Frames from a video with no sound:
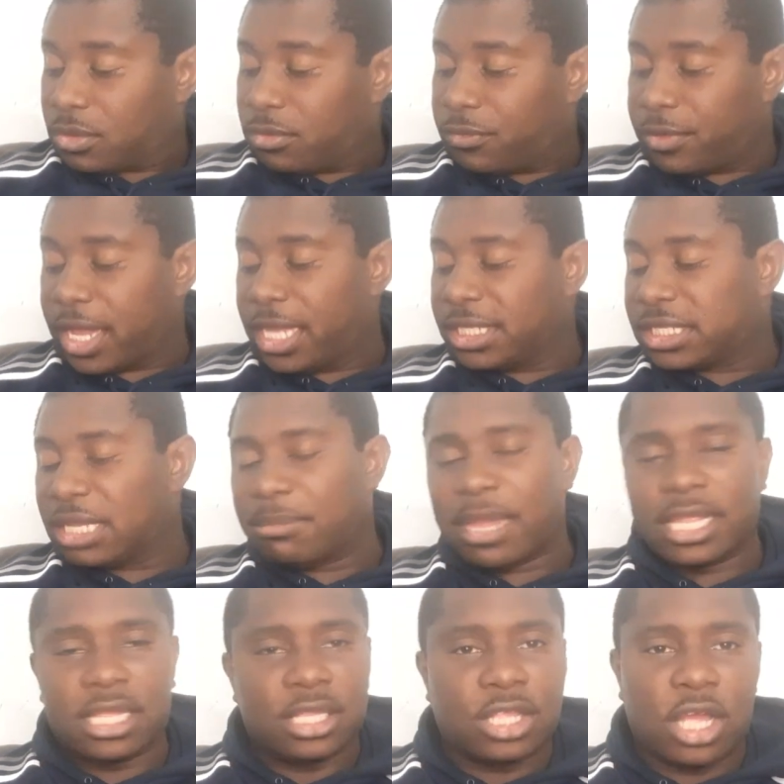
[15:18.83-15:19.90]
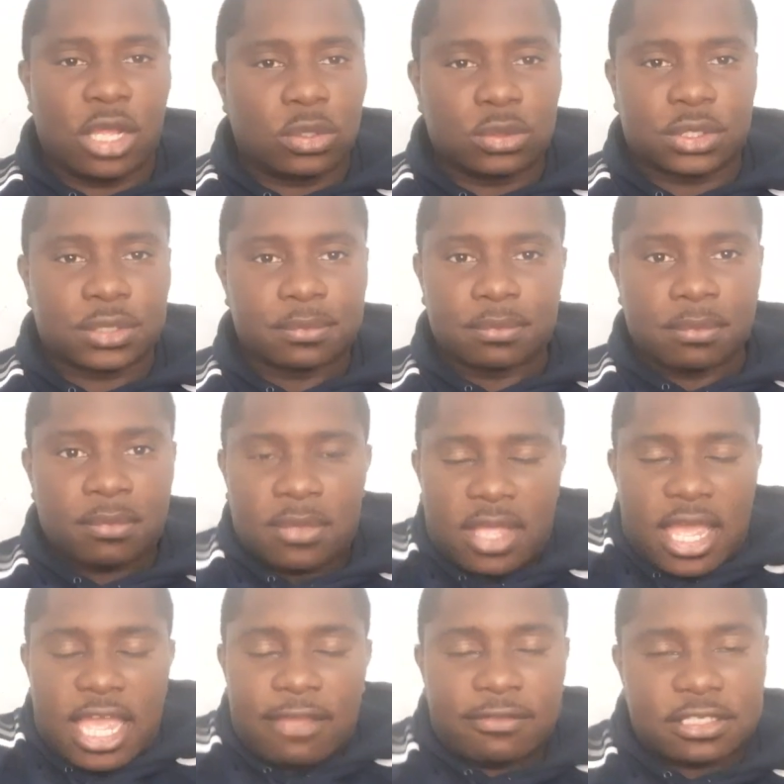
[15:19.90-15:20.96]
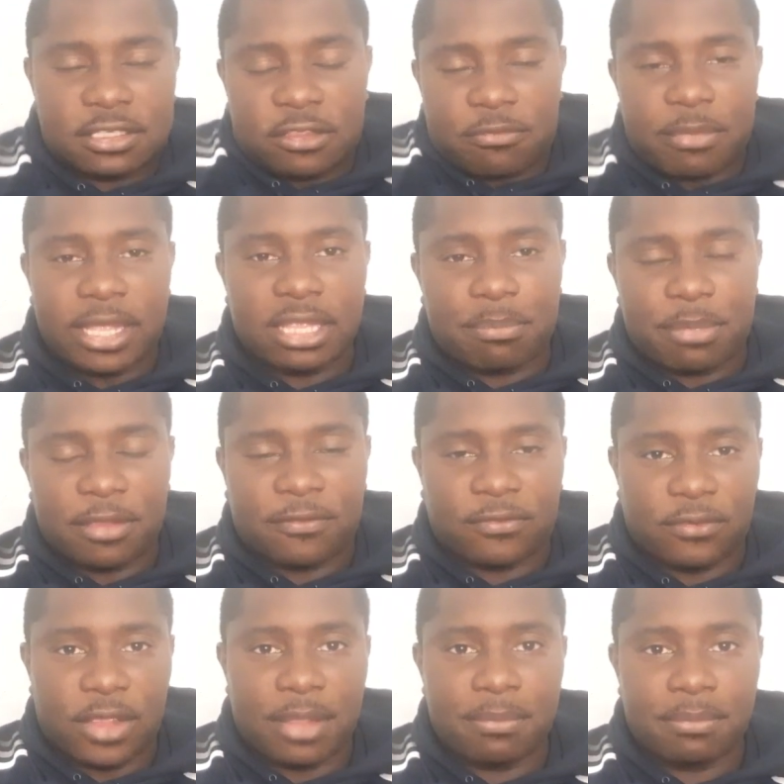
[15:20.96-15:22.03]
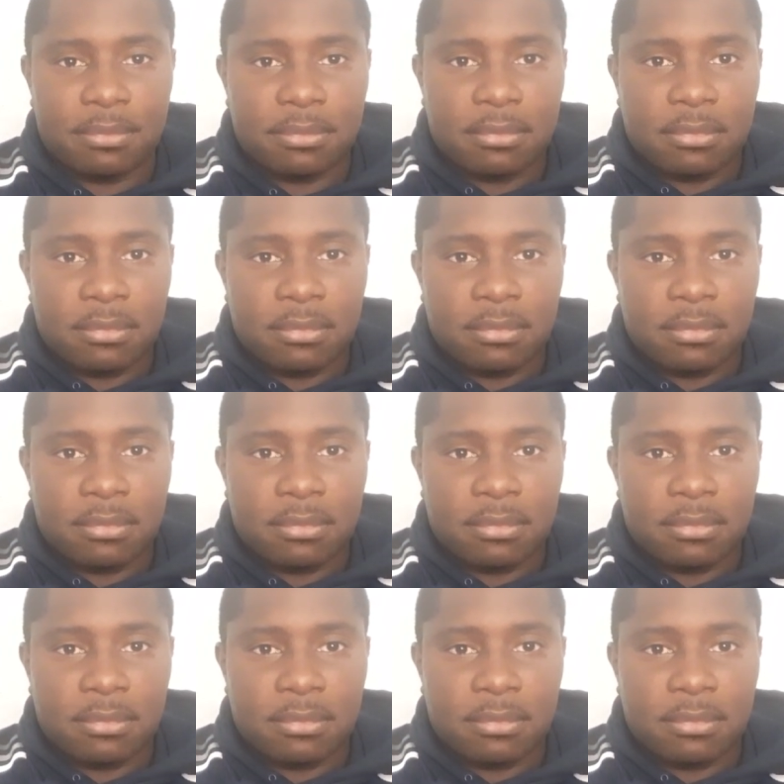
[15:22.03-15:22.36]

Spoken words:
With Ainsley Maitland-Niles, Everton have made a bid for him.